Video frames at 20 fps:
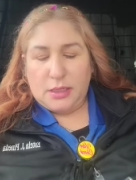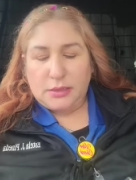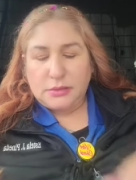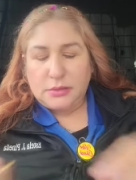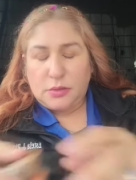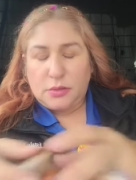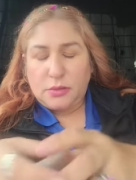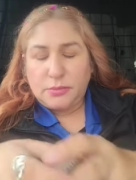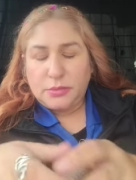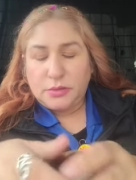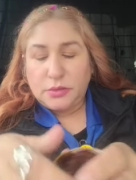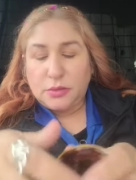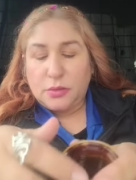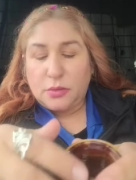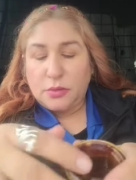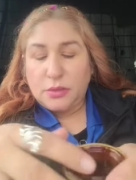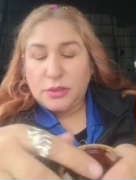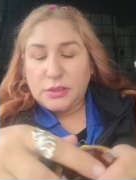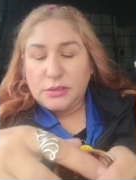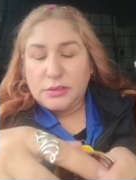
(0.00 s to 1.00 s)
I told him to
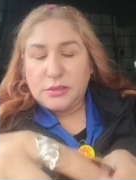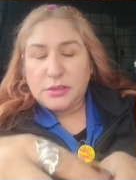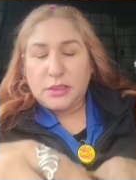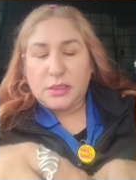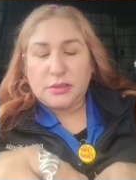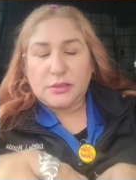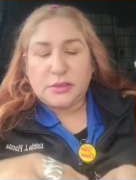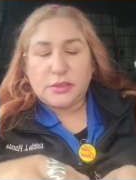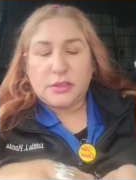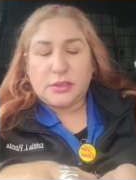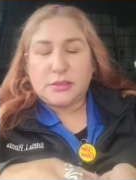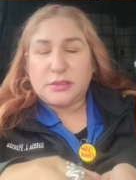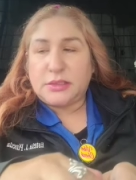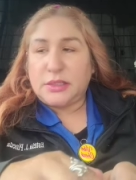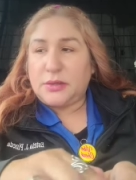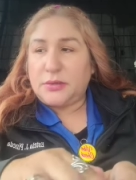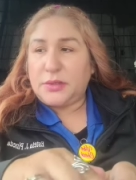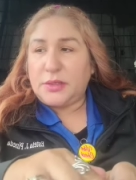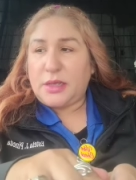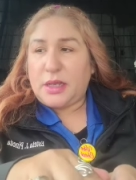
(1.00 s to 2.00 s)
go easy on the
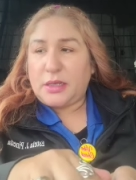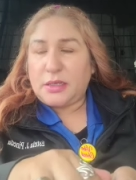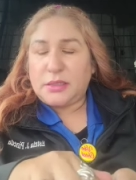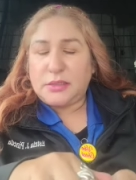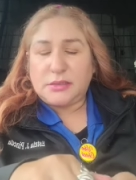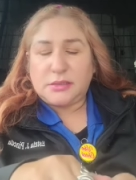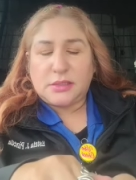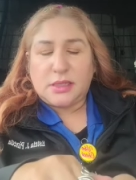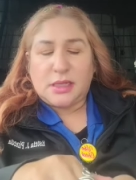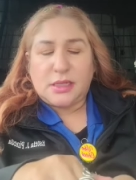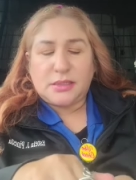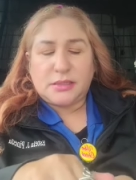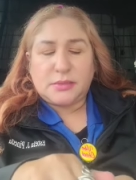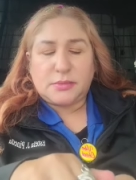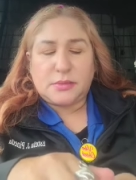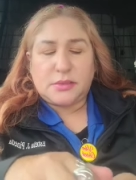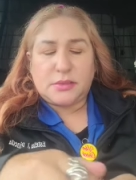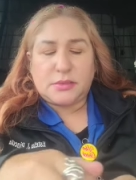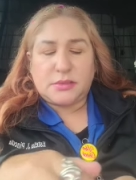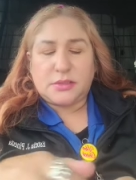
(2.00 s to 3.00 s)
teriyaki
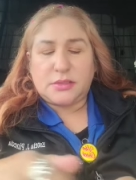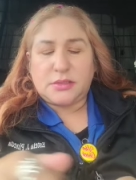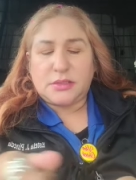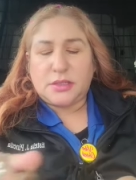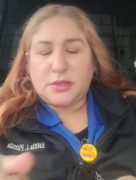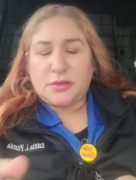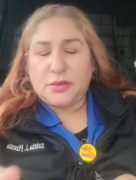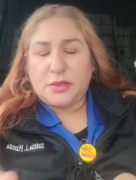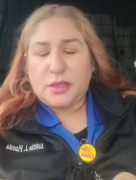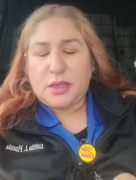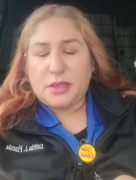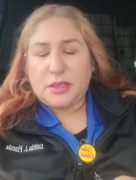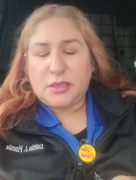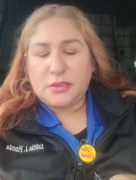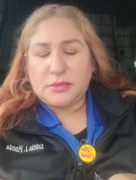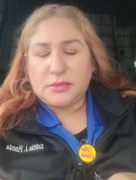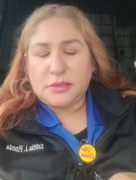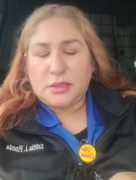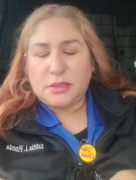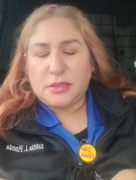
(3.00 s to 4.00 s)
sauce because the teriyaki
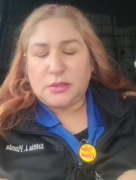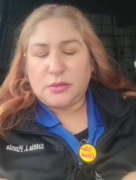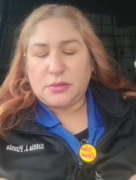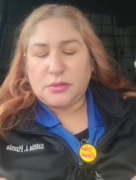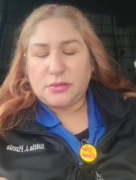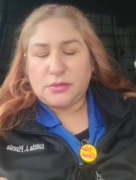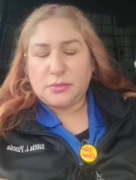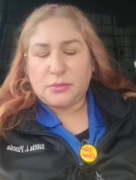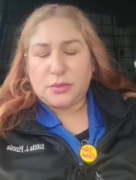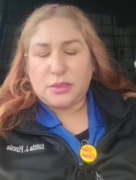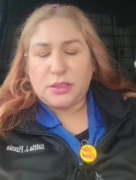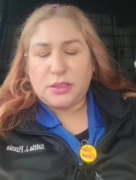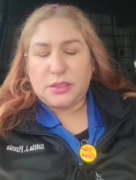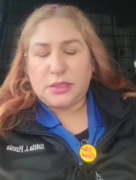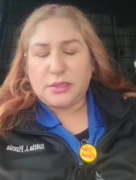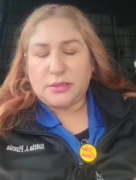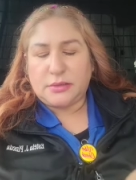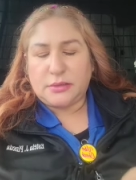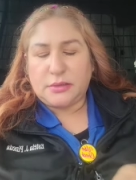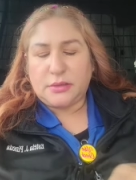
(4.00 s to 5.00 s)
it's a little
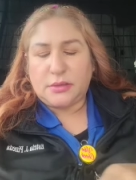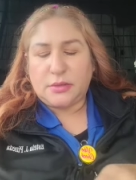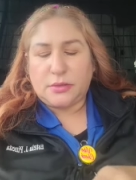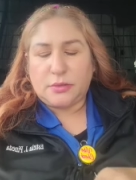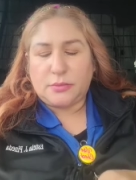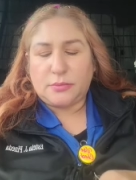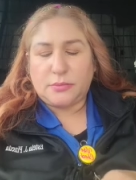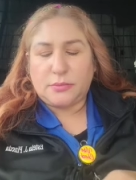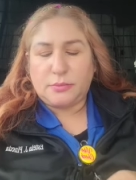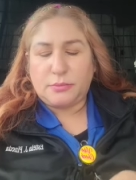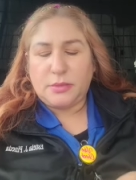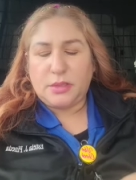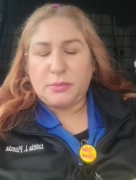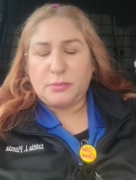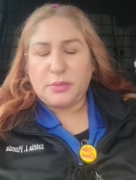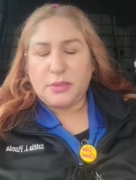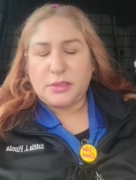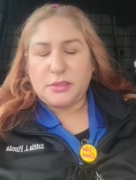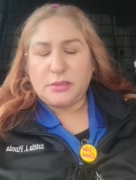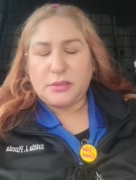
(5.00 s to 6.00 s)
sweet, and you know
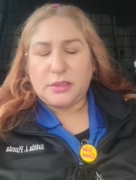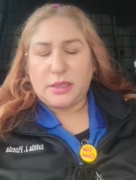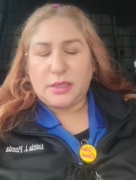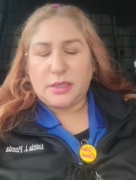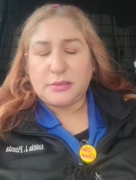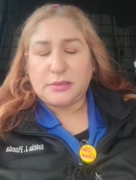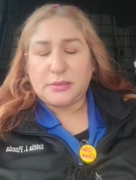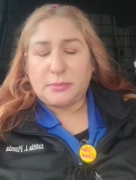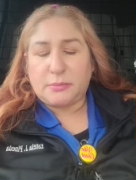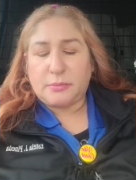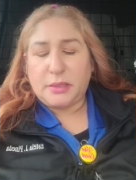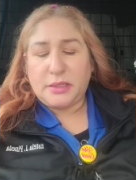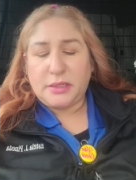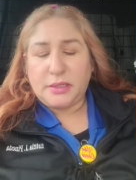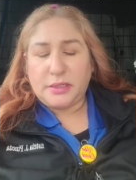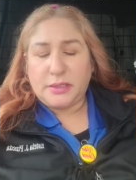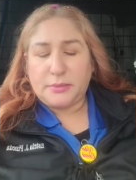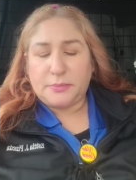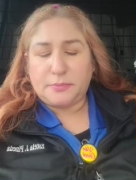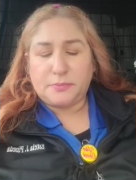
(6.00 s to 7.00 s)
me being
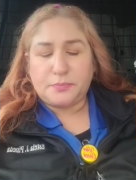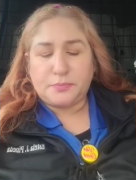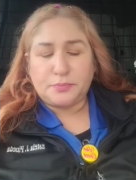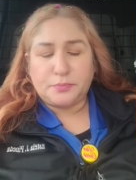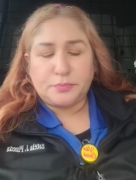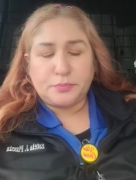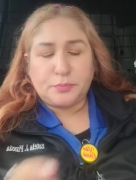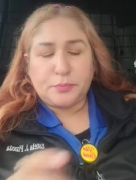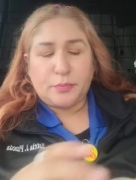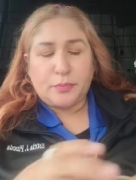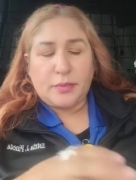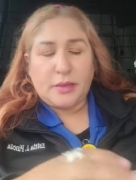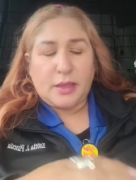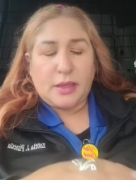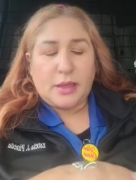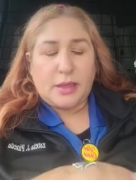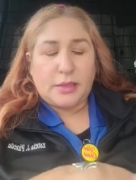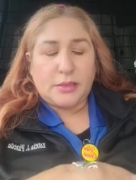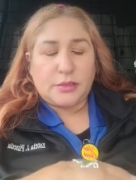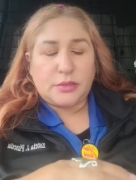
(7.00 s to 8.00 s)
diabetic,
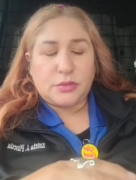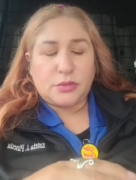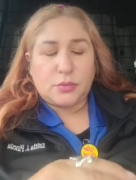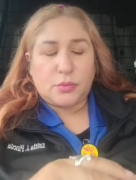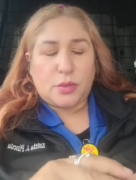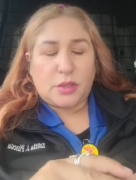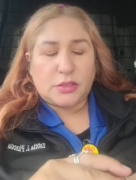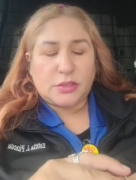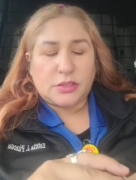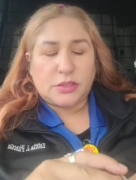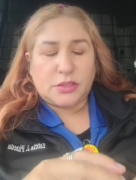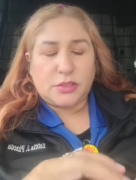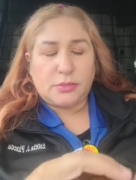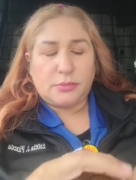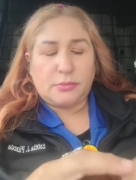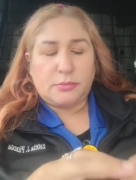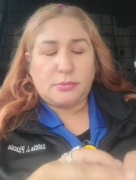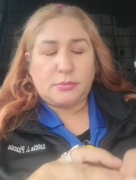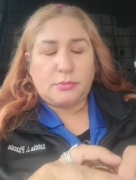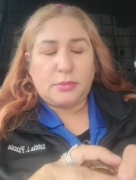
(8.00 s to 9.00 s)
I need to watch
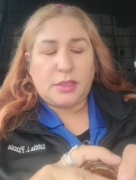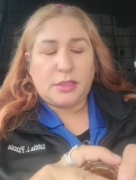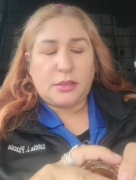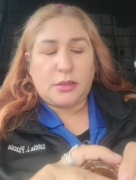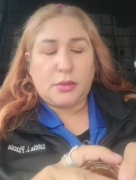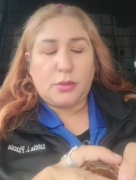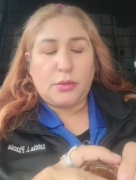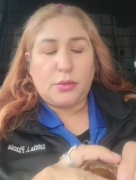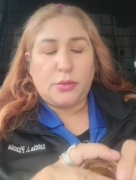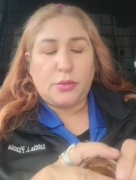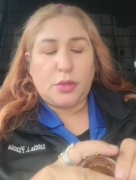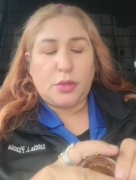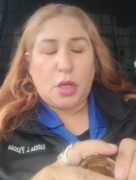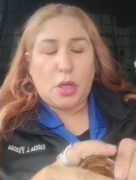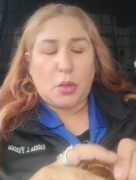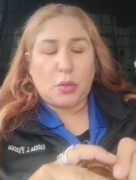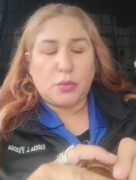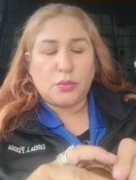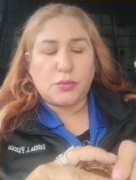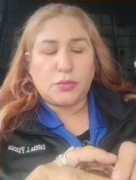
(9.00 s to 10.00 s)
my
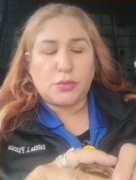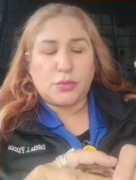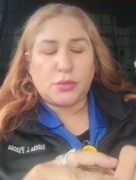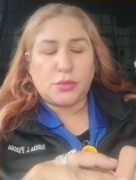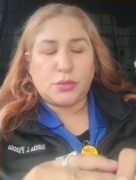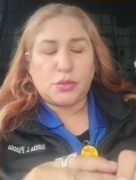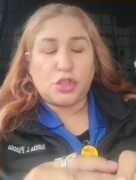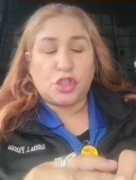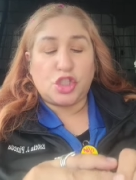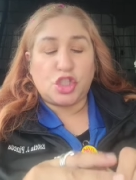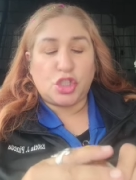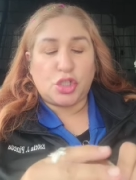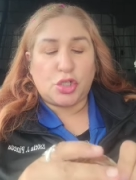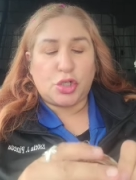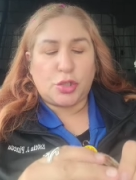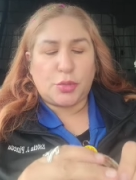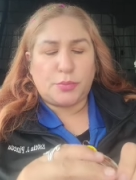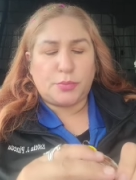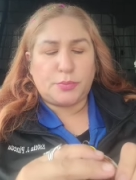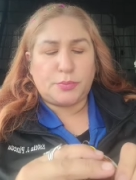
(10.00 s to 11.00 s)
glucose
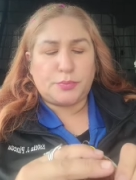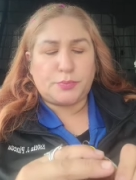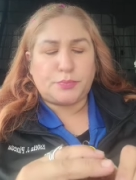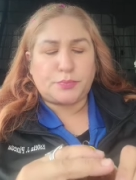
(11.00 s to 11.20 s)
sugar